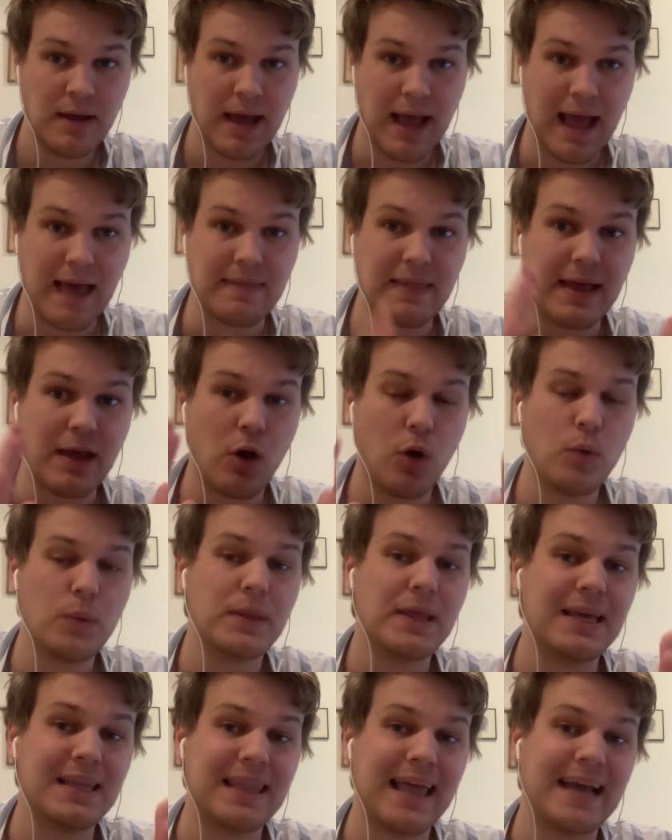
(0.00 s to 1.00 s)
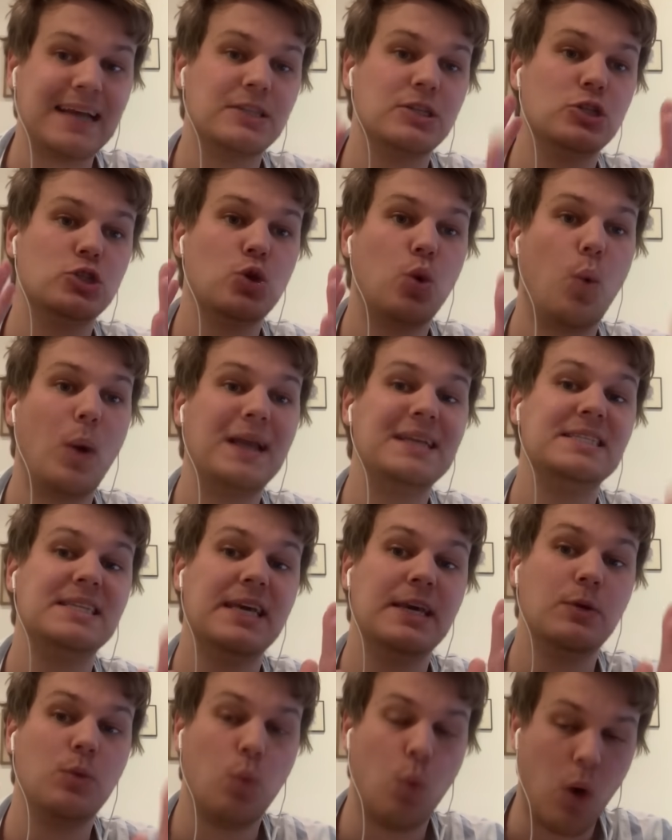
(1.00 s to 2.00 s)
and they only elect
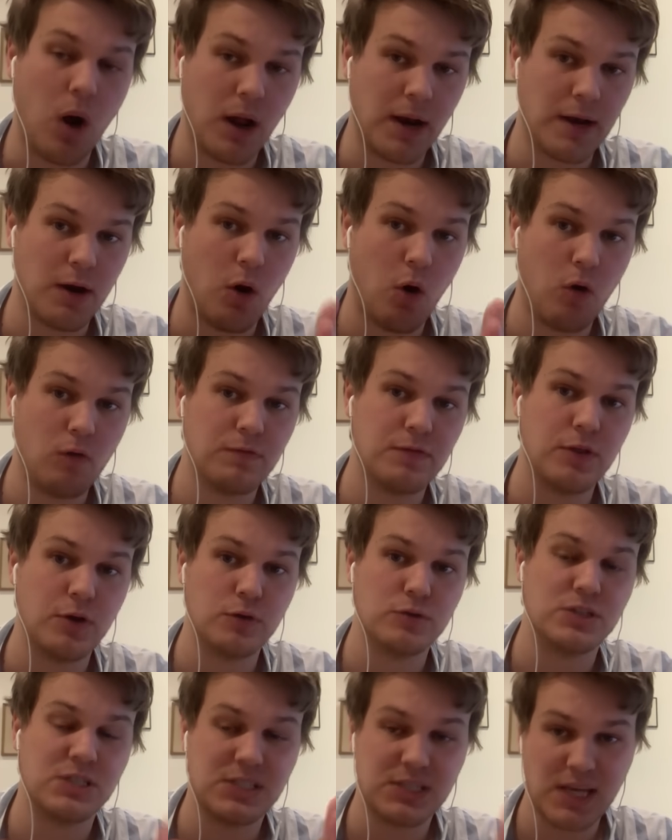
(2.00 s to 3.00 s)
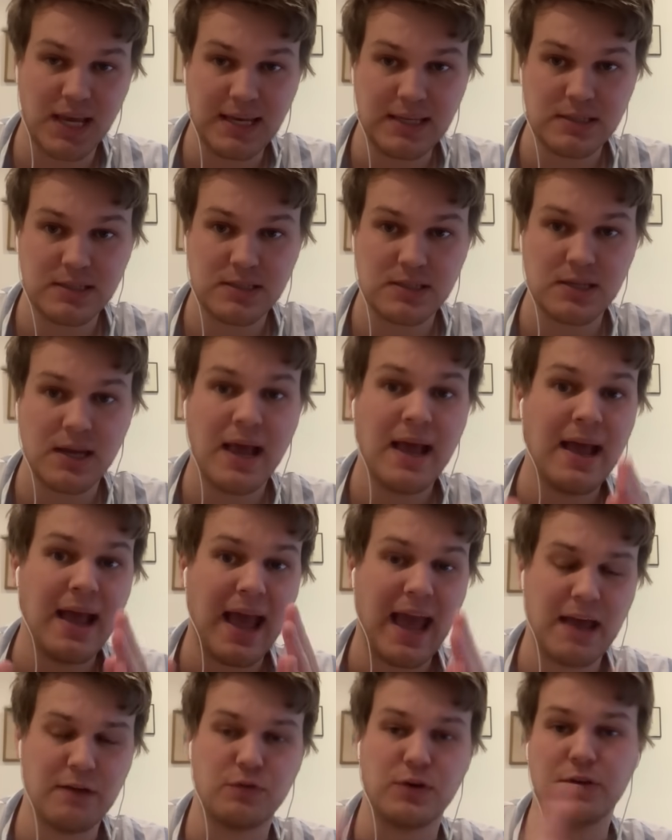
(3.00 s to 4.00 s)
21 of those seats
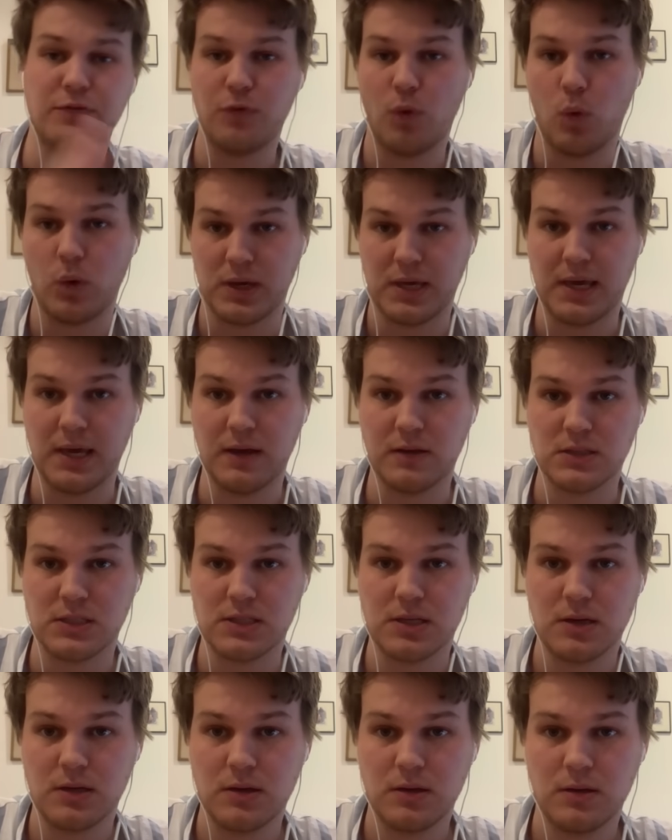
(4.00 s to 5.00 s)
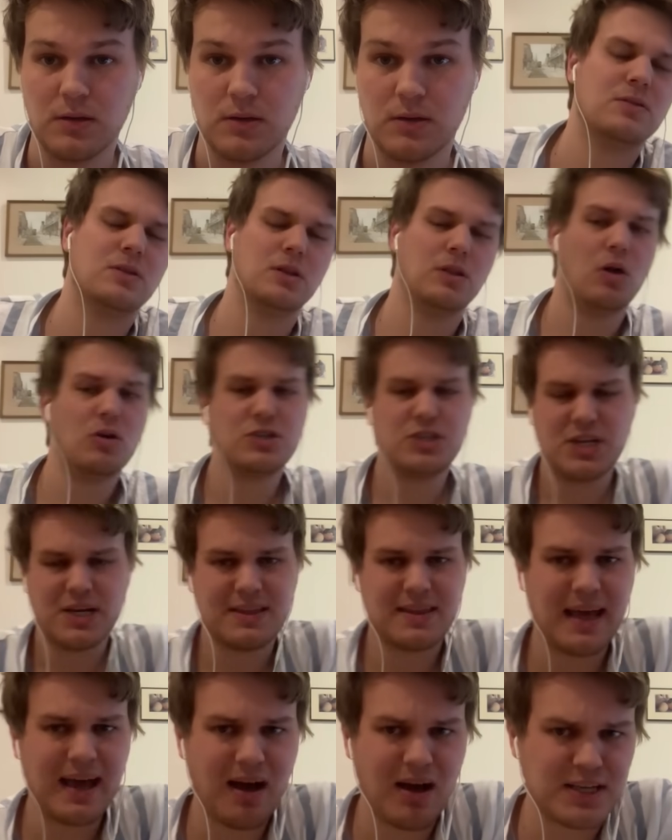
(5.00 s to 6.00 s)
every 4 years. The
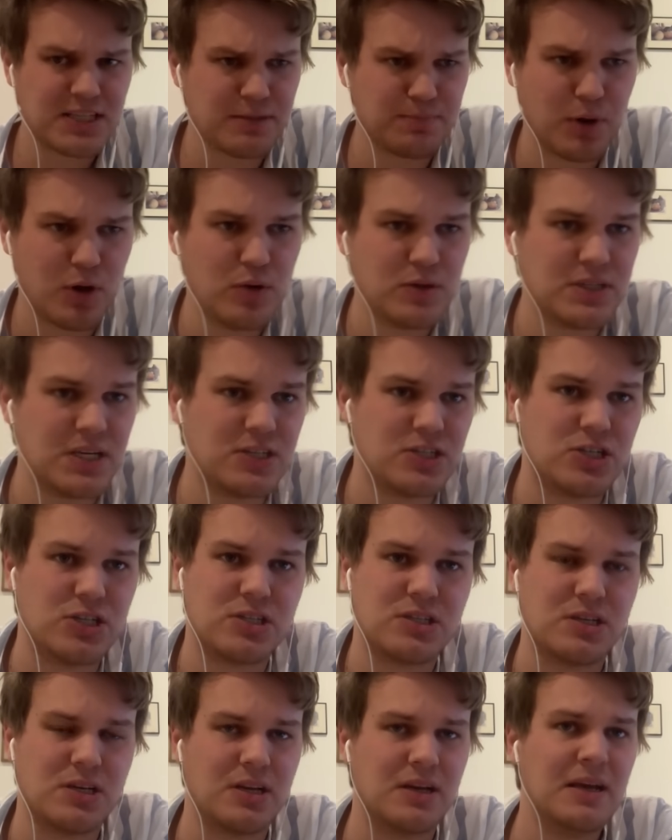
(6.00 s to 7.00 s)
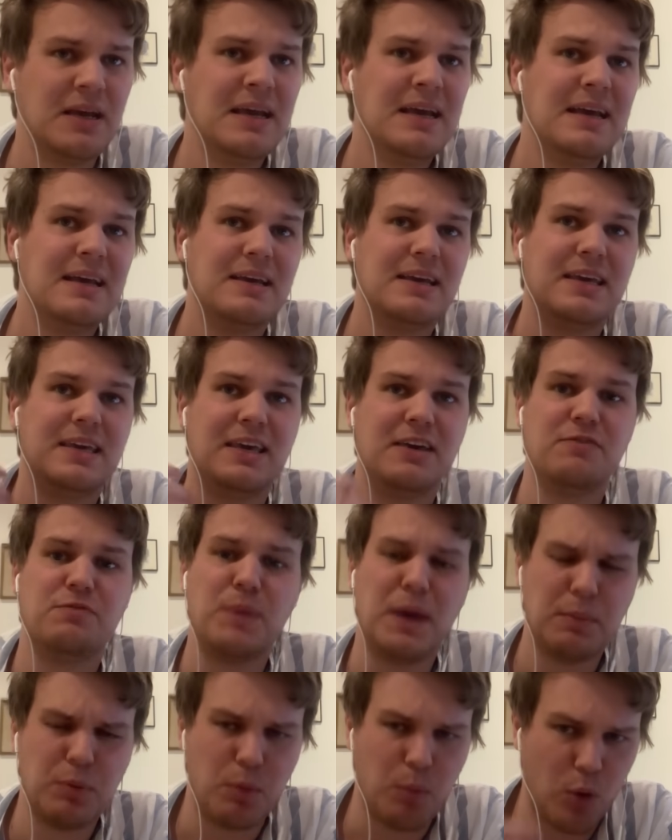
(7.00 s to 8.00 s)
logic there, I suppose, is just that give
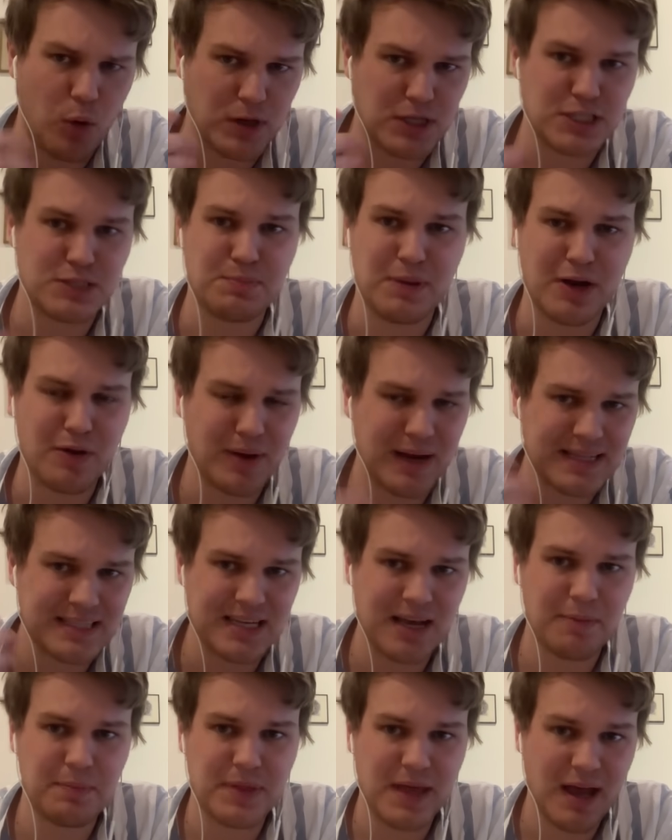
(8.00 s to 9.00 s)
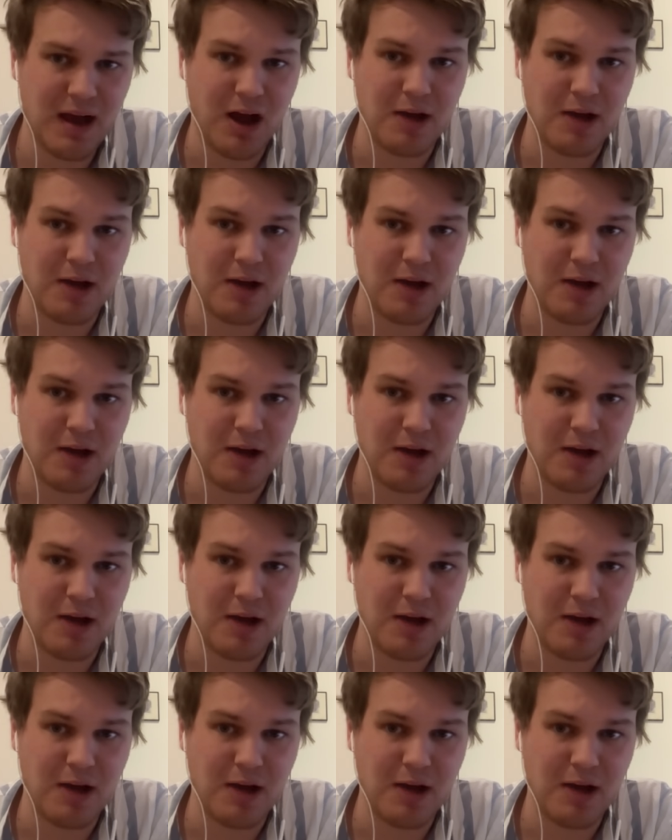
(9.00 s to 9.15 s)
people more experience up there.